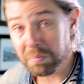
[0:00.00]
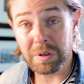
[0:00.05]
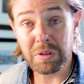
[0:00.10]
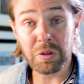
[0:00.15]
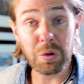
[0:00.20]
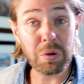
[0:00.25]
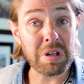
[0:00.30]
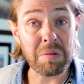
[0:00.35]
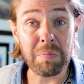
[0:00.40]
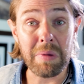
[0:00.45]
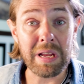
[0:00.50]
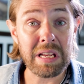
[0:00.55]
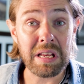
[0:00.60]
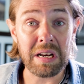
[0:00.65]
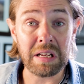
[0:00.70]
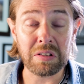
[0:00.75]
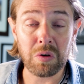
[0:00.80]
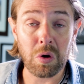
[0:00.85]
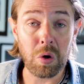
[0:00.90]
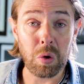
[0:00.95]
but you can make it
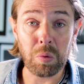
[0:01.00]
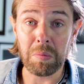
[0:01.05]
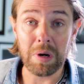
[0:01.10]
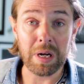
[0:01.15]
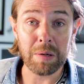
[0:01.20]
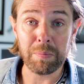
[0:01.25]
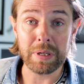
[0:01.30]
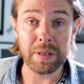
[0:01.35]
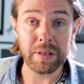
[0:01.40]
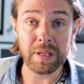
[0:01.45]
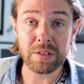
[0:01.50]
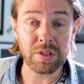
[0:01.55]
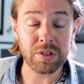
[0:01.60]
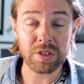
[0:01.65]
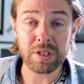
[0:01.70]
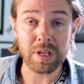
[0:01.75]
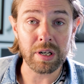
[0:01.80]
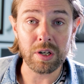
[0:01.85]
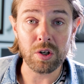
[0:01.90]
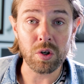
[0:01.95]
at home. I mean, this is
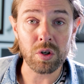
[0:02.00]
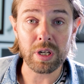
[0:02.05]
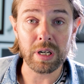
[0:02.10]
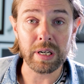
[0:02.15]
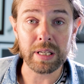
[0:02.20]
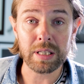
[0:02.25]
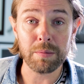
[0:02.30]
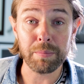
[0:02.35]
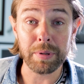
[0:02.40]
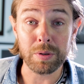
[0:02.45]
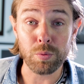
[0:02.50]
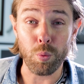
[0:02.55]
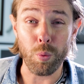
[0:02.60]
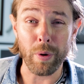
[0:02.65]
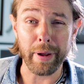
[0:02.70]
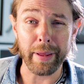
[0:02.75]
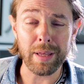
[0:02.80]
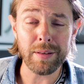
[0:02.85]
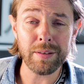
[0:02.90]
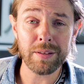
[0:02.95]
gonna look a little bit
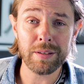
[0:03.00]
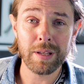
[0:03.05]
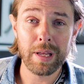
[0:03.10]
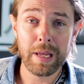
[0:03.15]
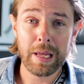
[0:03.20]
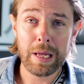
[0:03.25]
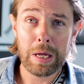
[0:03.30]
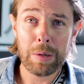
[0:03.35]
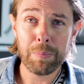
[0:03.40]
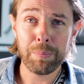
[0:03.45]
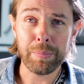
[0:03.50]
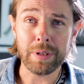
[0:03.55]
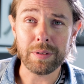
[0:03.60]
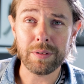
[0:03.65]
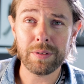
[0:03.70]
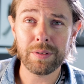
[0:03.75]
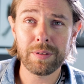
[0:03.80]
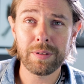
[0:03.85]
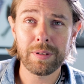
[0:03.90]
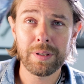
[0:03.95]
weird,
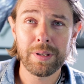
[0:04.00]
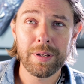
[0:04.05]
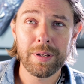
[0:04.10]
but